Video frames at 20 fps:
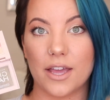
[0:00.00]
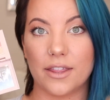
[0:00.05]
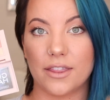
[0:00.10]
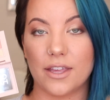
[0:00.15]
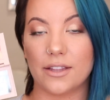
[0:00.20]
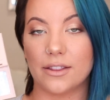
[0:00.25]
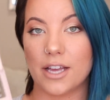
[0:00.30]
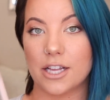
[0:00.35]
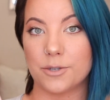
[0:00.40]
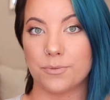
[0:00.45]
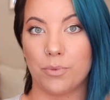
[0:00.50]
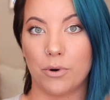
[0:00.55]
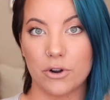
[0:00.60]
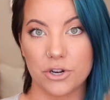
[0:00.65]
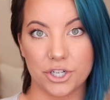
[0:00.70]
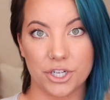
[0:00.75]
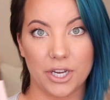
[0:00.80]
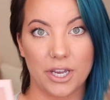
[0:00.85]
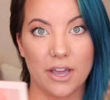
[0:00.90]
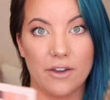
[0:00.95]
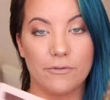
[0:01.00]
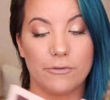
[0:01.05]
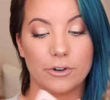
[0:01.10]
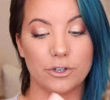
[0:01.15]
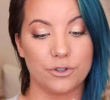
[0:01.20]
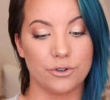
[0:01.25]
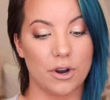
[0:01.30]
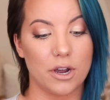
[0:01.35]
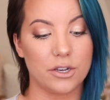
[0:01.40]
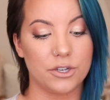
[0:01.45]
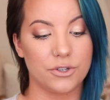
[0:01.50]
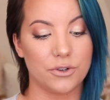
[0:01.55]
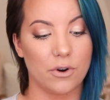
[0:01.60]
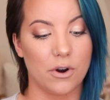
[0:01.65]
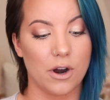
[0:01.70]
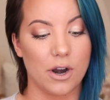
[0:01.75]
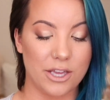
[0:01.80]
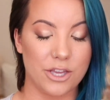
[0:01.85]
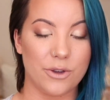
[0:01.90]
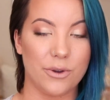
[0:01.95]
I think that's pushing it for
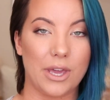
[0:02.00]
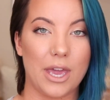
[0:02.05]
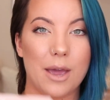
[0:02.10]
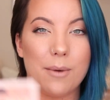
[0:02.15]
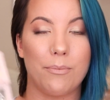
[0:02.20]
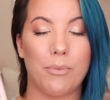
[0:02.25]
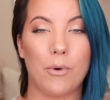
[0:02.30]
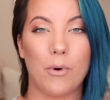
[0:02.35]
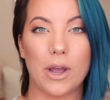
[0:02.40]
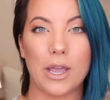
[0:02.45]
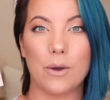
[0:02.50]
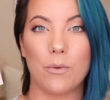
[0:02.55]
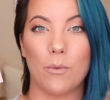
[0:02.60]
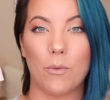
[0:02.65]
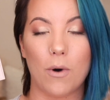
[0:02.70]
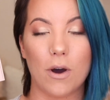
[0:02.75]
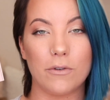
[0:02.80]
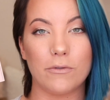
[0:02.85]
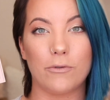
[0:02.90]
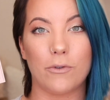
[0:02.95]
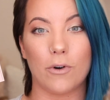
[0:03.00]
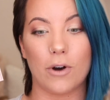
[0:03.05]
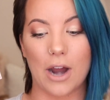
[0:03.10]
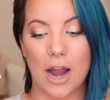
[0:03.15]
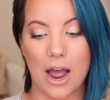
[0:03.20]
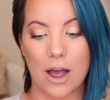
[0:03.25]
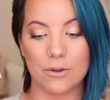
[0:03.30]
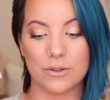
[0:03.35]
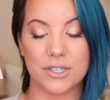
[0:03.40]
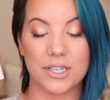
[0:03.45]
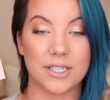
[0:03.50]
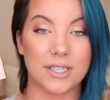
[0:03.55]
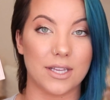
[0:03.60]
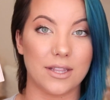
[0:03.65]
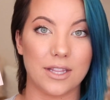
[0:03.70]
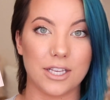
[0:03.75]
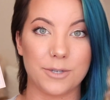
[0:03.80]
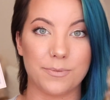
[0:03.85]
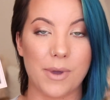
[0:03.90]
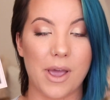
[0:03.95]
drugstore. You get 0.14 ounces
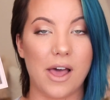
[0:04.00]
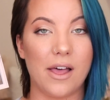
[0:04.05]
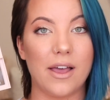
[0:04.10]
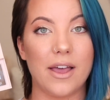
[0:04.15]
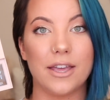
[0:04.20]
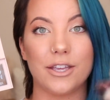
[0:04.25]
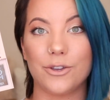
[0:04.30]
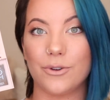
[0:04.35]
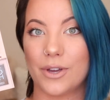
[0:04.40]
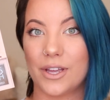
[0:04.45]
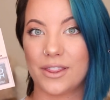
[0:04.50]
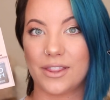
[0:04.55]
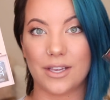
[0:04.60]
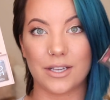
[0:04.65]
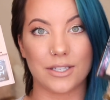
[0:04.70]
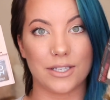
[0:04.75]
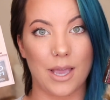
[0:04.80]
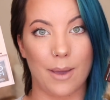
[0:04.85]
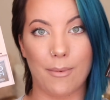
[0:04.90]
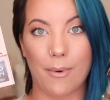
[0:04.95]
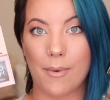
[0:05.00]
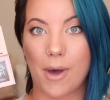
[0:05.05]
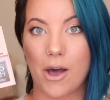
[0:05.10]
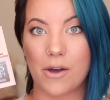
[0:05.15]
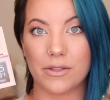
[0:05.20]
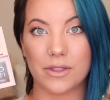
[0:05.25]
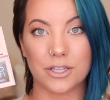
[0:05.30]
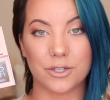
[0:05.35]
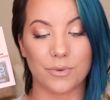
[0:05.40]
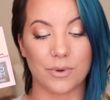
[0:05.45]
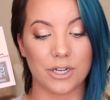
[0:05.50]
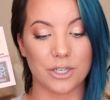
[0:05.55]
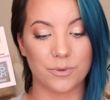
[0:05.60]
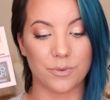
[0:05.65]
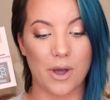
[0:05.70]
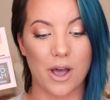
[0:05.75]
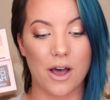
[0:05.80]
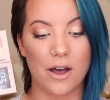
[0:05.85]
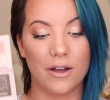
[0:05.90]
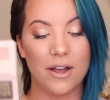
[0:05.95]
in this palette. You get the same amount in this one as
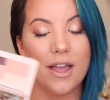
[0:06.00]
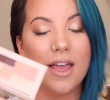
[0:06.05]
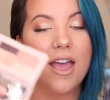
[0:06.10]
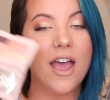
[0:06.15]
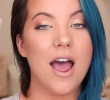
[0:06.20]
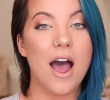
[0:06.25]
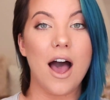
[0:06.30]
well.